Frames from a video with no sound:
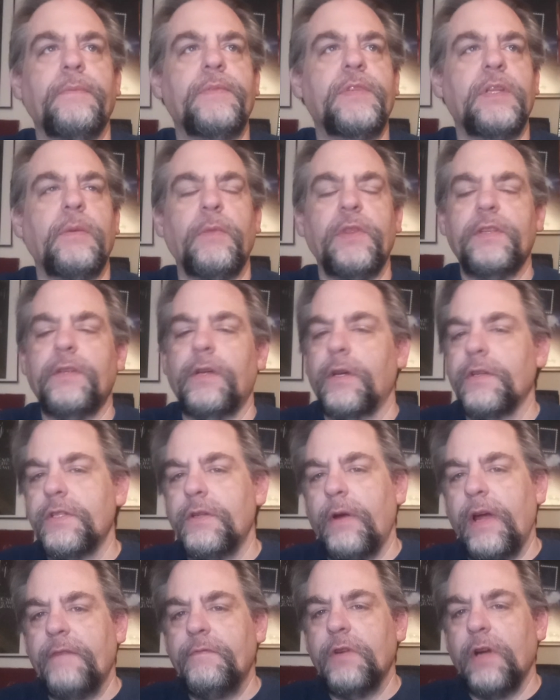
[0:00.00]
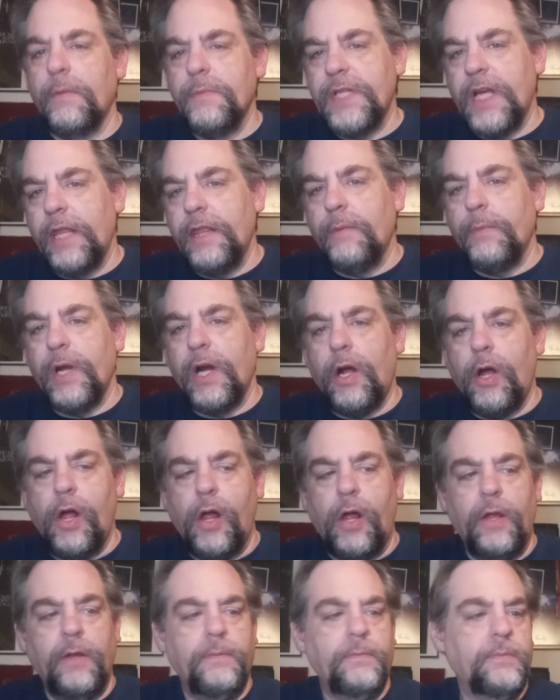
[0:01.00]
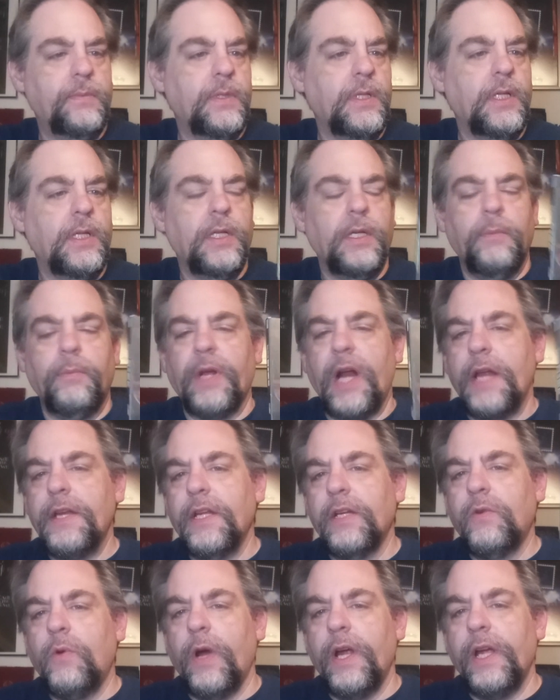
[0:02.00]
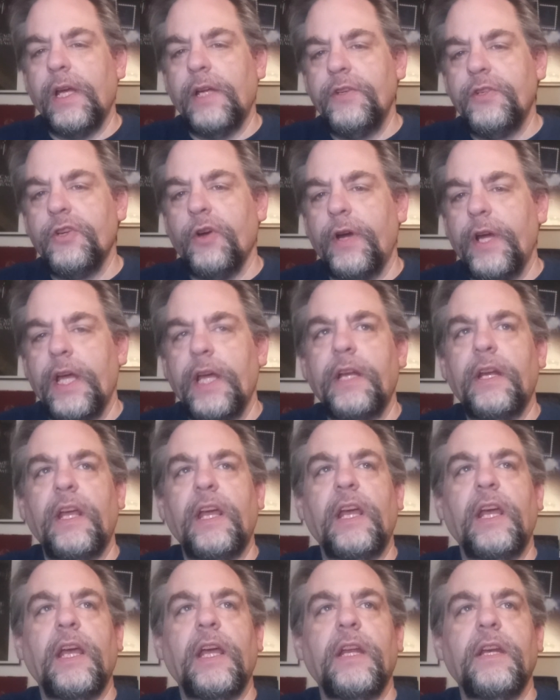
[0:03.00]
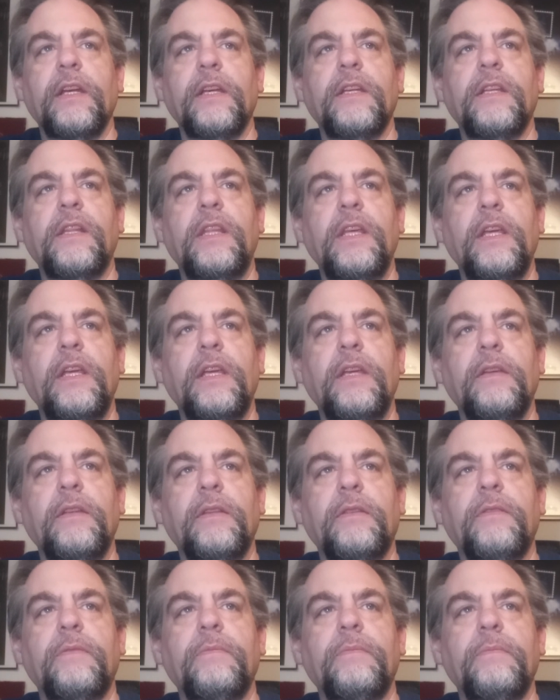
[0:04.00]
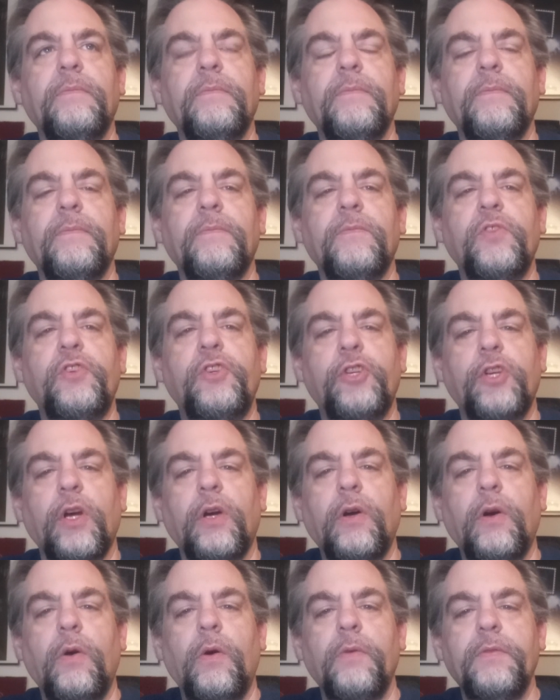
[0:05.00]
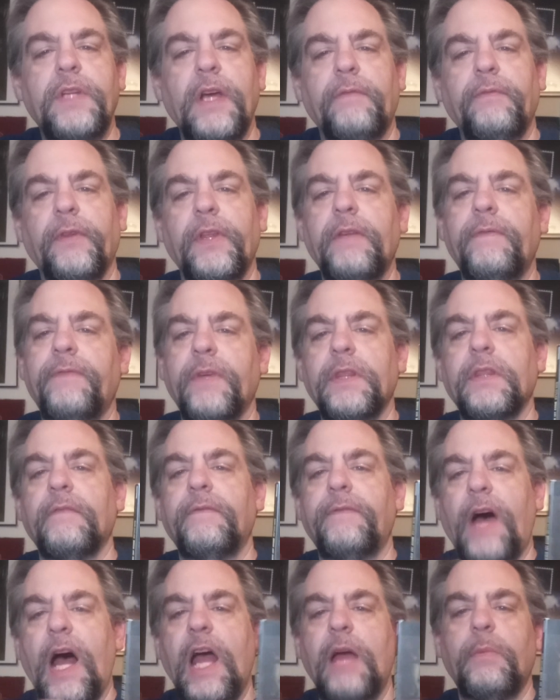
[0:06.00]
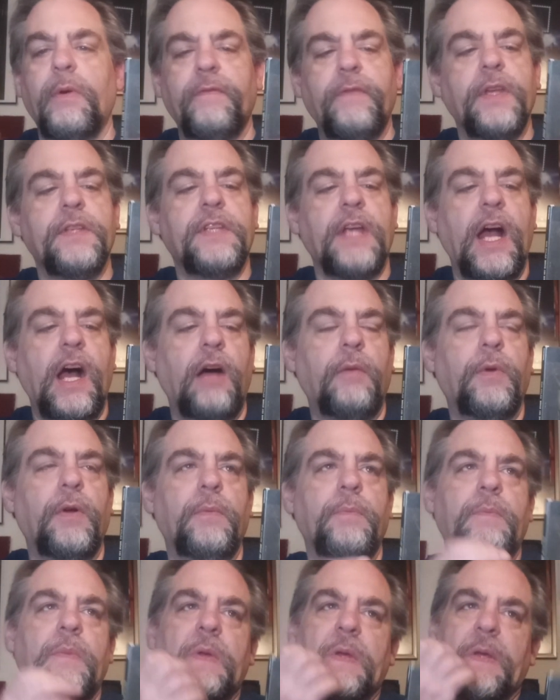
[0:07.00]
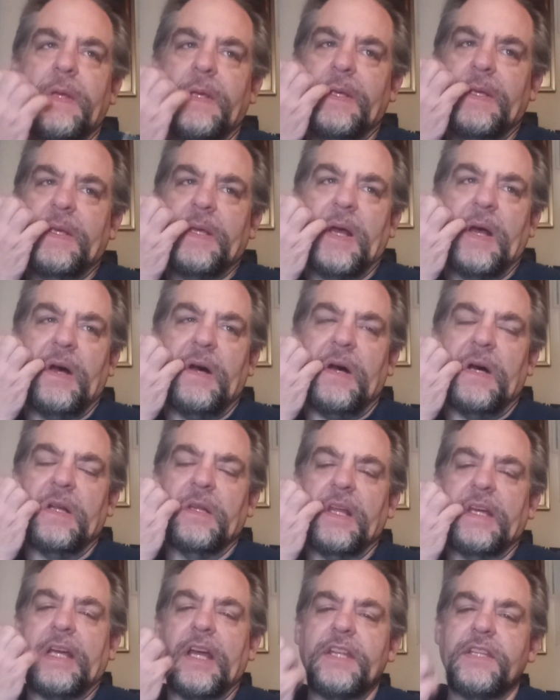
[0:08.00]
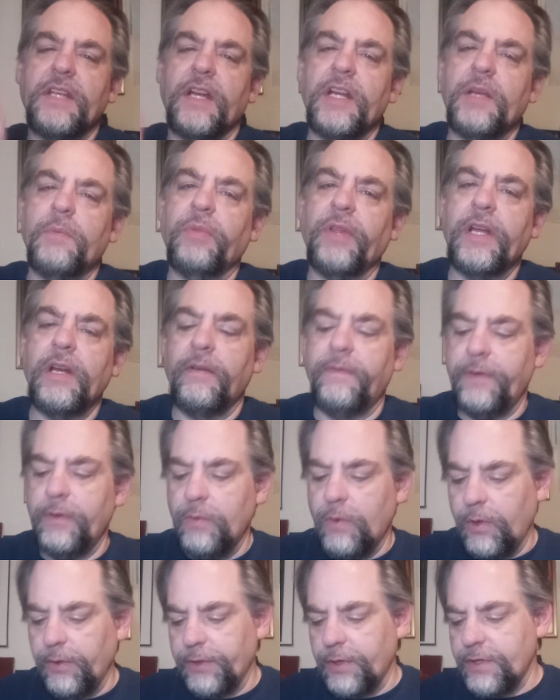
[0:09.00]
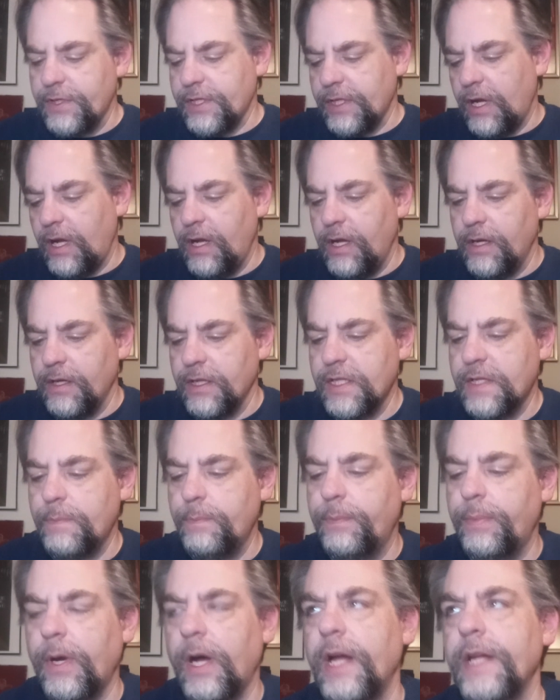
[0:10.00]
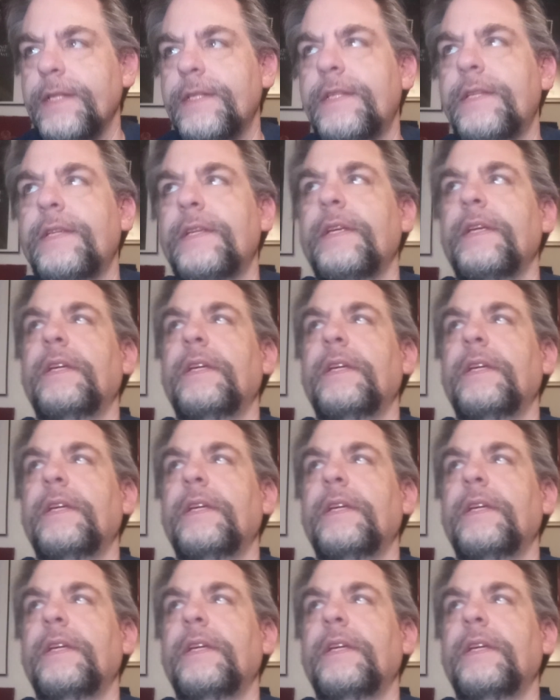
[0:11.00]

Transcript: Some of the songs don't have drums on them at all. But I did quite enjoy it, and the show definitely fit the vibe of this album. Like I said, he played a few older songs, but